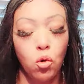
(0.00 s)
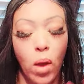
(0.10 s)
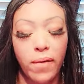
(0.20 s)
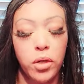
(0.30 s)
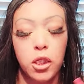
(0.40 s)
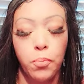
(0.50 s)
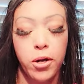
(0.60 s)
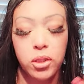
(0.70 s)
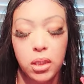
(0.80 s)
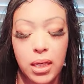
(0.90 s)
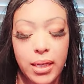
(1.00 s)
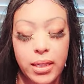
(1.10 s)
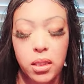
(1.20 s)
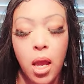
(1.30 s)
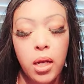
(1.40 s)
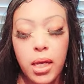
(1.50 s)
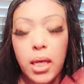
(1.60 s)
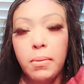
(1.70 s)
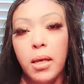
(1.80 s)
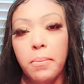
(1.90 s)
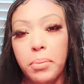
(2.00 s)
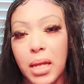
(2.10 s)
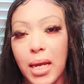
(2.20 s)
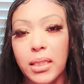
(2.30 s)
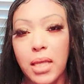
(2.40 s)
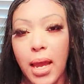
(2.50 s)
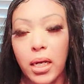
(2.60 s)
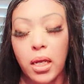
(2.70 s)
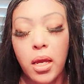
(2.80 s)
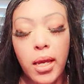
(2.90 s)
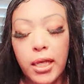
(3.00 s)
Whoever this person is, they keep getting blindsided.